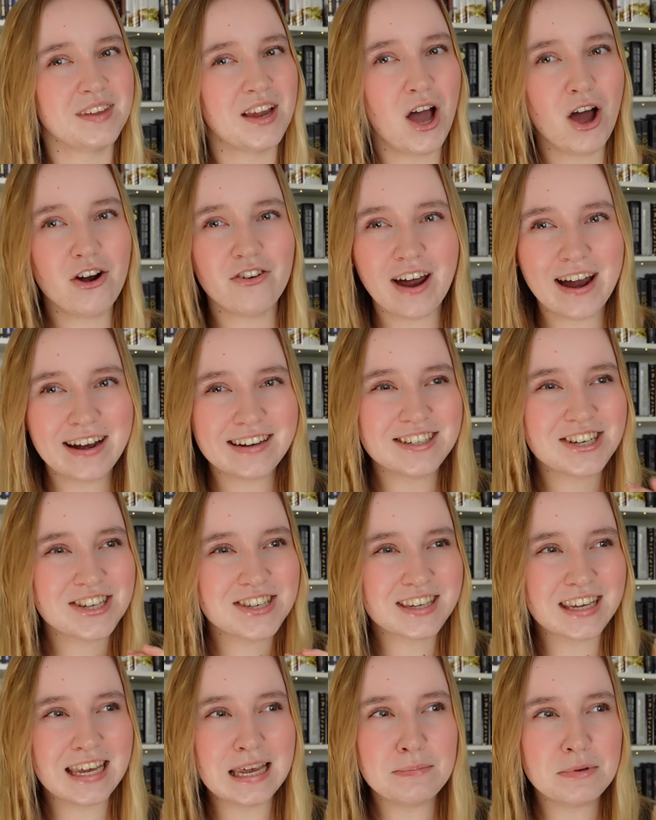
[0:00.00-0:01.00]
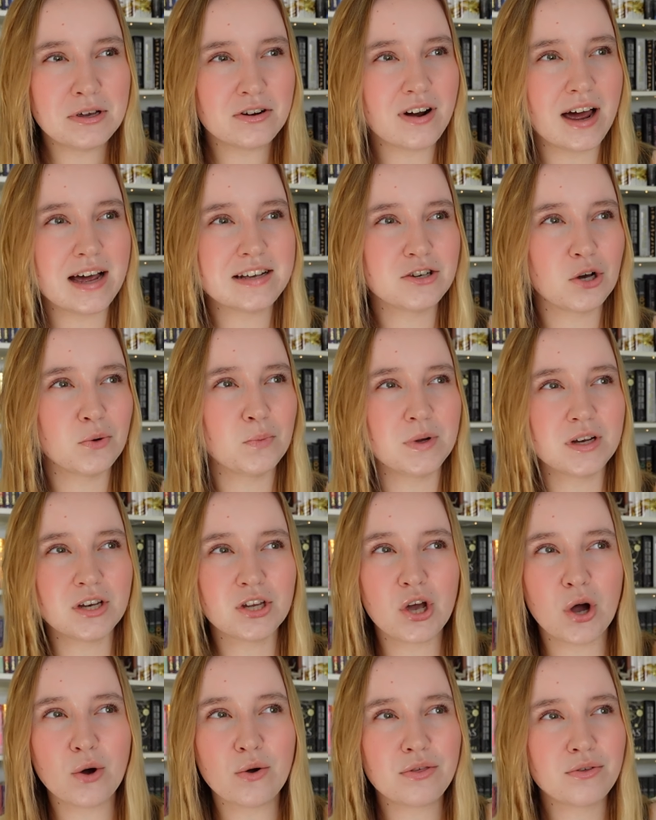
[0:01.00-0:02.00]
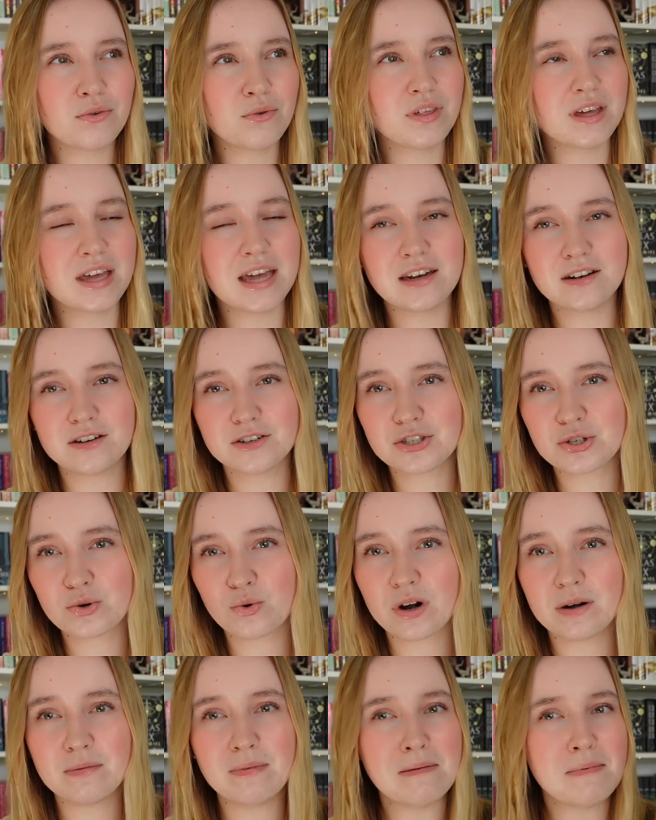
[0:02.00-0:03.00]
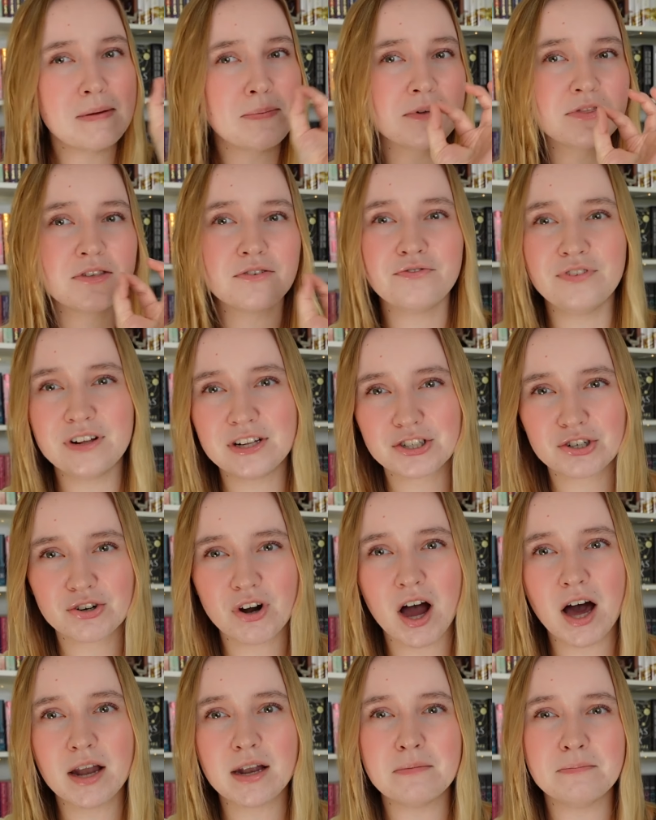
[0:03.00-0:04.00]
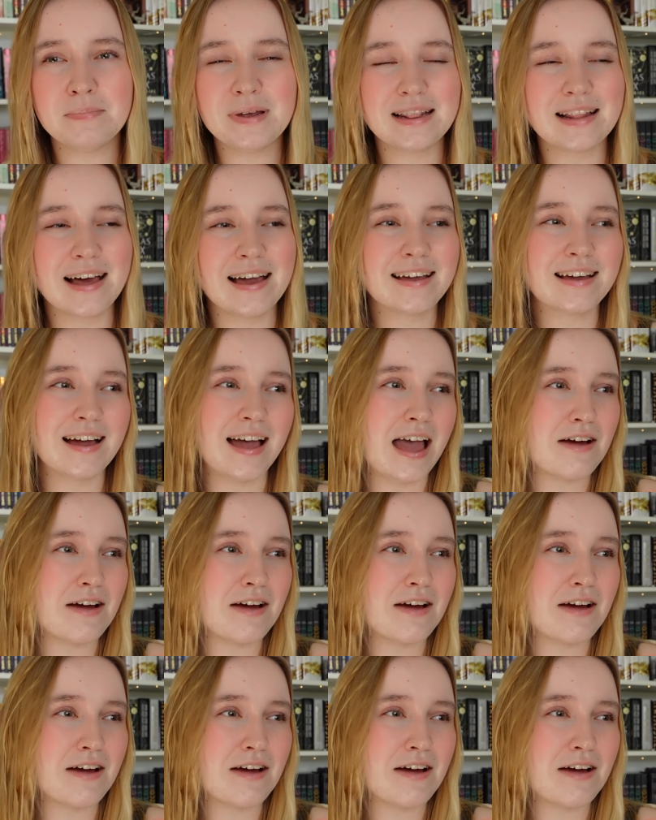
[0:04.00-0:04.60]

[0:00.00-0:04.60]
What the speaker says: Alright, just keep your eyes open, go through the Kindle store, maybe put the filter on and be like,